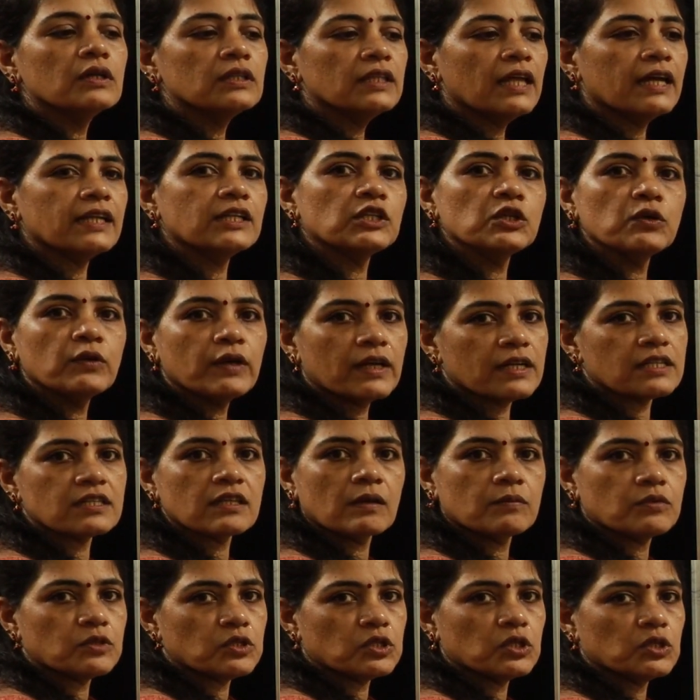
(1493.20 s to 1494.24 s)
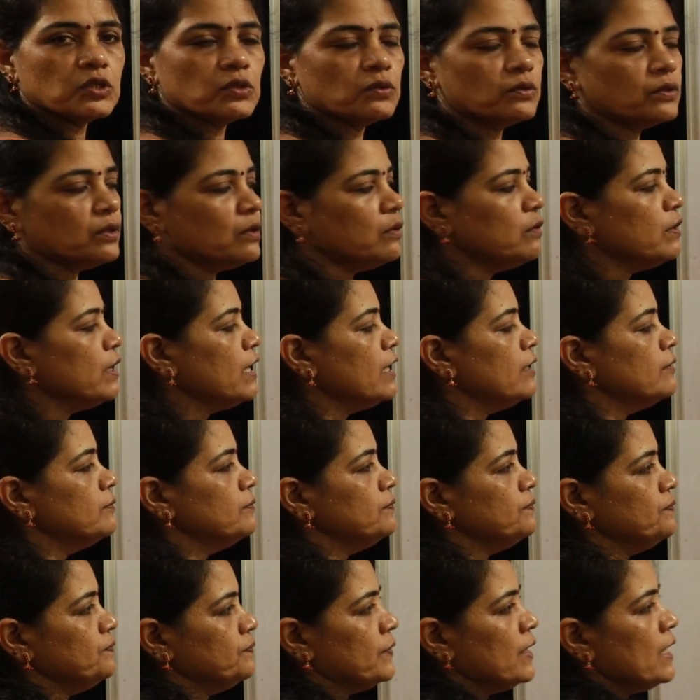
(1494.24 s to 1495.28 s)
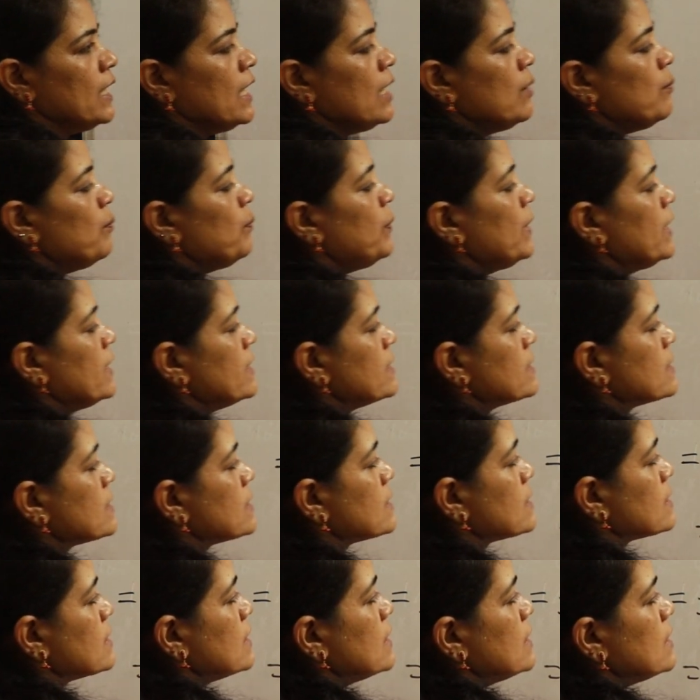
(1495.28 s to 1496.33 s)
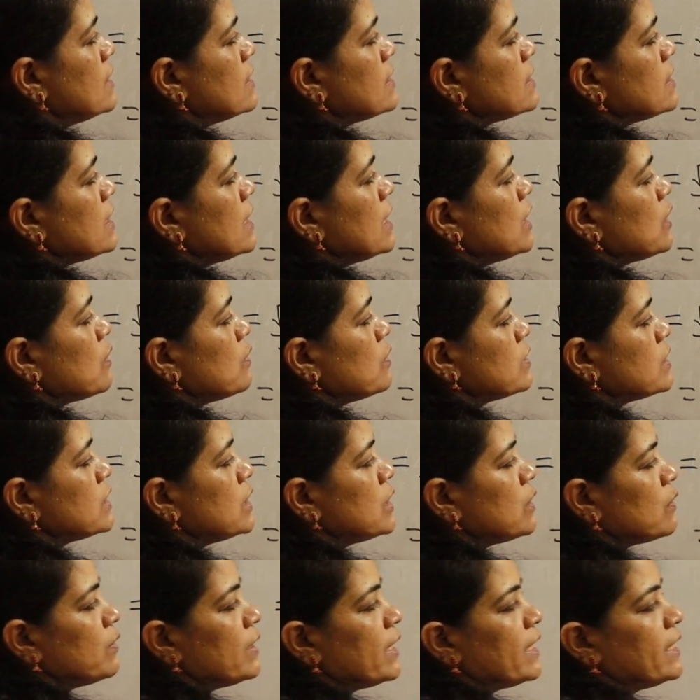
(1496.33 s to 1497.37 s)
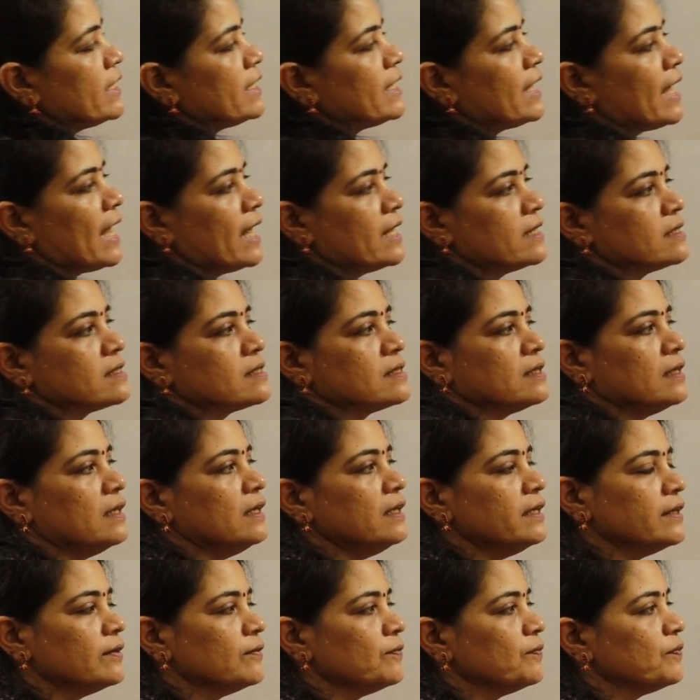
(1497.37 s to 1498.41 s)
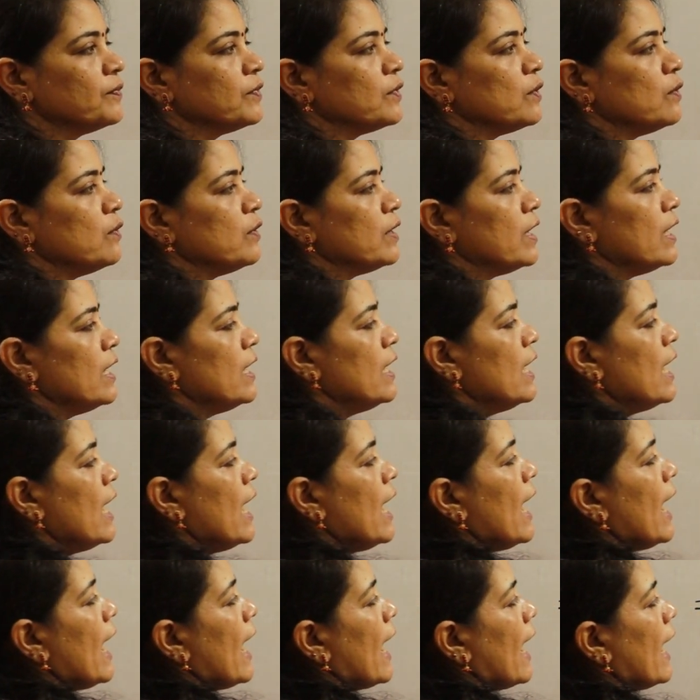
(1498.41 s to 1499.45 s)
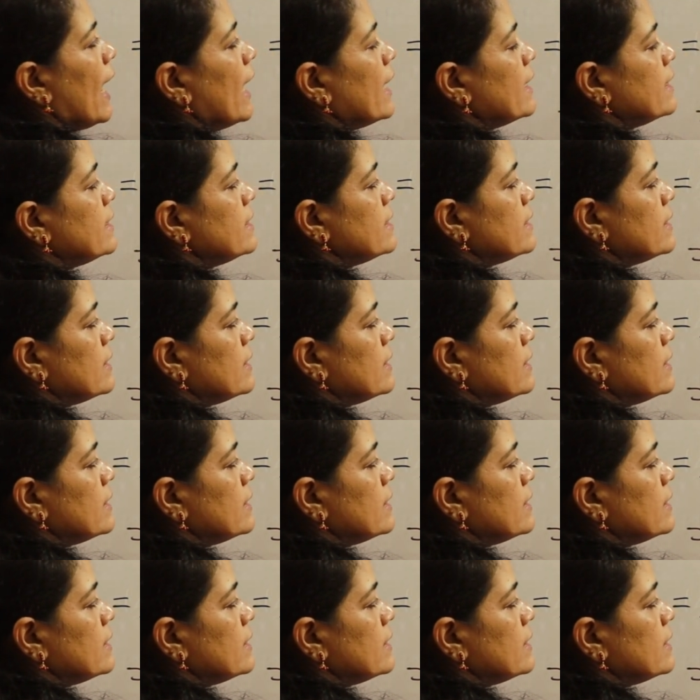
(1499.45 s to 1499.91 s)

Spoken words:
that you can substitute. Okay, plus 0 get cancelled. Okay, and